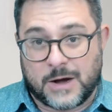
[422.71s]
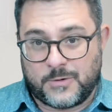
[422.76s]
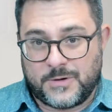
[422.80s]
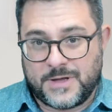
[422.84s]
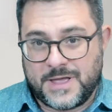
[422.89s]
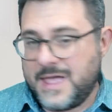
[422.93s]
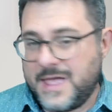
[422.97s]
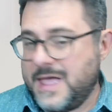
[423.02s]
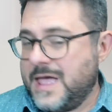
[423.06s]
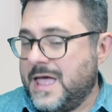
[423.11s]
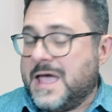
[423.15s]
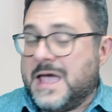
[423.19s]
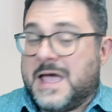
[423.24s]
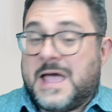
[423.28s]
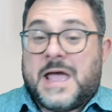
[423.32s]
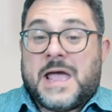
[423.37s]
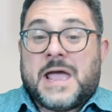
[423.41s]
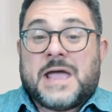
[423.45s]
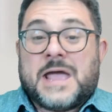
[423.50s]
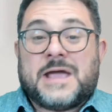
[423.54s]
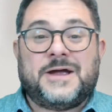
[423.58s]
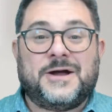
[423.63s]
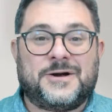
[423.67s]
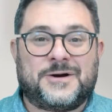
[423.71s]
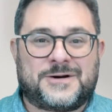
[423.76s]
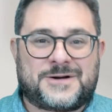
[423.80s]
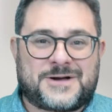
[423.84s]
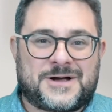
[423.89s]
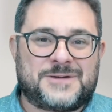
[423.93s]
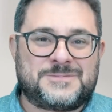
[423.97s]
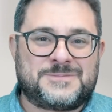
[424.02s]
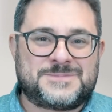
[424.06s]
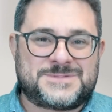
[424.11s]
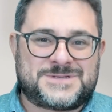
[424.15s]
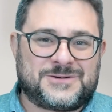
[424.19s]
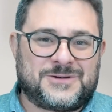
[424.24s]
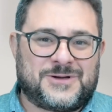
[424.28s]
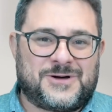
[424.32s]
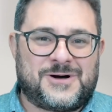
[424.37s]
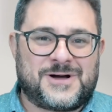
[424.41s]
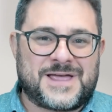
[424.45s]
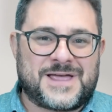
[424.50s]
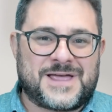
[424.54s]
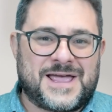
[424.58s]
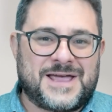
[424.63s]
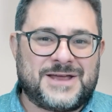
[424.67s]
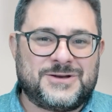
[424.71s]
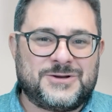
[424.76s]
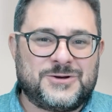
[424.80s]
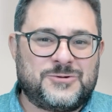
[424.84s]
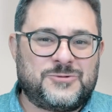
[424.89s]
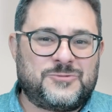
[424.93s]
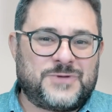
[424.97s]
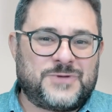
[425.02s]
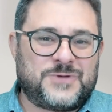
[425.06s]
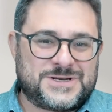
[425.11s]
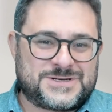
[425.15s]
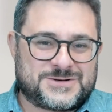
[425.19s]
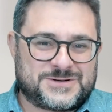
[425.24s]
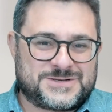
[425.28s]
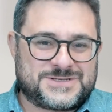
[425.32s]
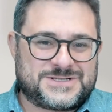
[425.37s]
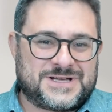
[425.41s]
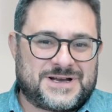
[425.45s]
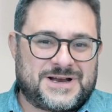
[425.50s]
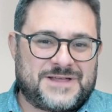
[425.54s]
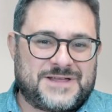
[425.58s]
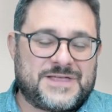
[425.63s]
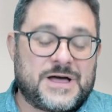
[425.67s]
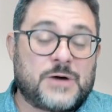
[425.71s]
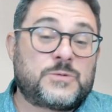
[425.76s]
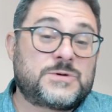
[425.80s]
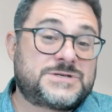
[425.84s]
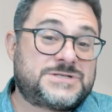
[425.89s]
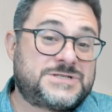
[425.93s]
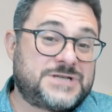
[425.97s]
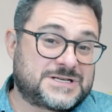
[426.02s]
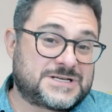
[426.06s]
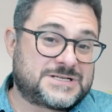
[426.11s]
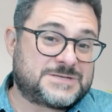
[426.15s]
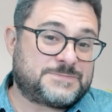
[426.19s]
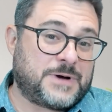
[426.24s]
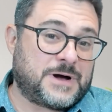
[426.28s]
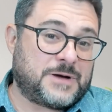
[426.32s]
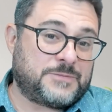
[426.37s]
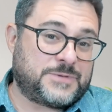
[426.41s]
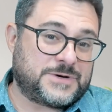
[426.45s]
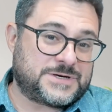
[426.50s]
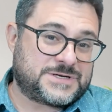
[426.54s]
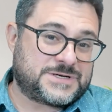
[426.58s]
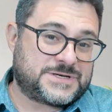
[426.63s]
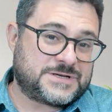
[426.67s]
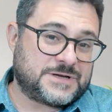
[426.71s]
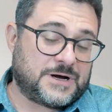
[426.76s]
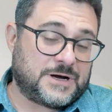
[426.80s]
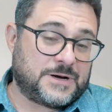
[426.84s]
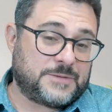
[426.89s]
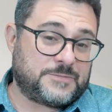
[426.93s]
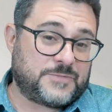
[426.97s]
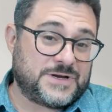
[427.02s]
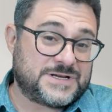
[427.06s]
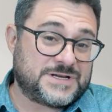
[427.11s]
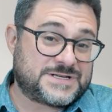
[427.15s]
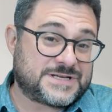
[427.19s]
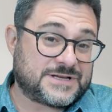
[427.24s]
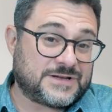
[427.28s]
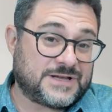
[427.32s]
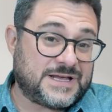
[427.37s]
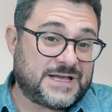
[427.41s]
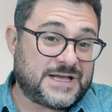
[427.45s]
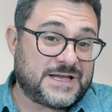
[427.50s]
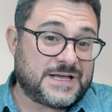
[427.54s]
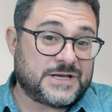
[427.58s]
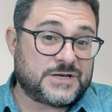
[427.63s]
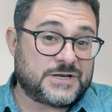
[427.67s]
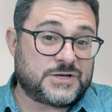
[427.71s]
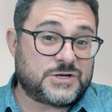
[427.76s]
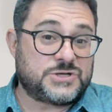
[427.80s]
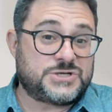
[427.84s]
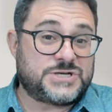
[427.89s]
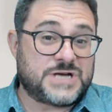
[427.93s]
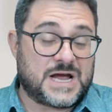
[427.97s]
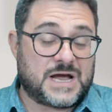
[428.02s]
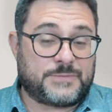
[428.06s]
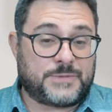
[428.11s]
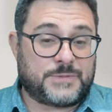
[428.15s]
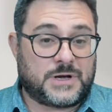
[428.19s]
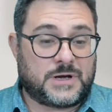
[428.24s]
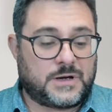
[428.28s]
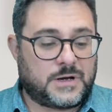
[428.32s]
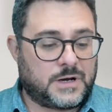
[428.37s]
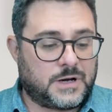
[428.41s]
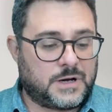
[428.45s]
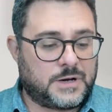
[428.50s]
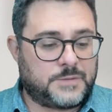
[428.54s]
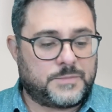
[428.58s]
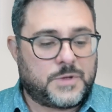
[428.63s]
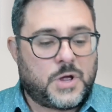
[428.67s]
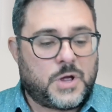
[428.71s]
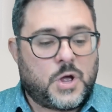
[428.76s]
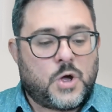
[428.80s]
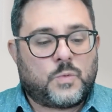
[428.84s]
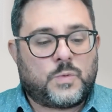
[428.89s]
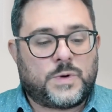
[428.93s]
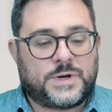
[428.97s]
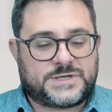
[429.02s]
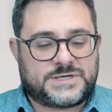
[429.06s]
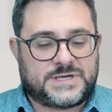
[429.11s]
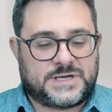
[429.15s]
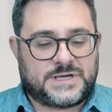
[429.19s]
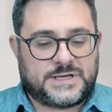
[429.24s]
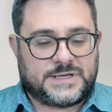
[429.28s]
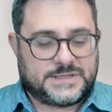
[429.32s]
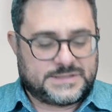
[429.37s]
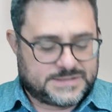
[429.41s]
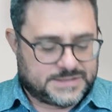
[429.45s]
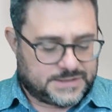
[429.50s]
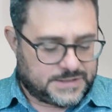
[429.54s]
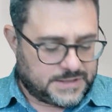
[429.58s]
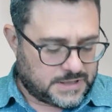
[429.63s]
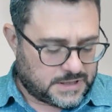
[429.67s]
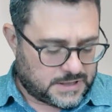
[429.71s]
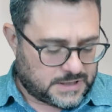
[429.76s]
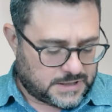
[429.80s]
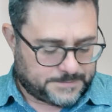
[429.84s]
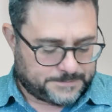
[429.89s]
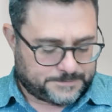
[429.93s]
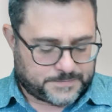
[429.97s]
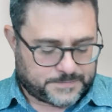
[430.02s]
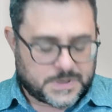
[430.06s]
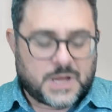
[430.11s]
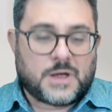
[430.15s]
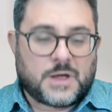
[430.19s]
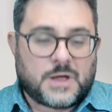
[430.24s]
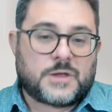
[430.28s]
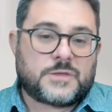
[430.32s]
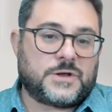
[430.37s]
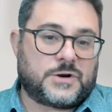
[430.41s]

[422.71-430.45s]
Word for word: Now, here comes along a new research study that was just published um, recently in JAMA, um, which is the um,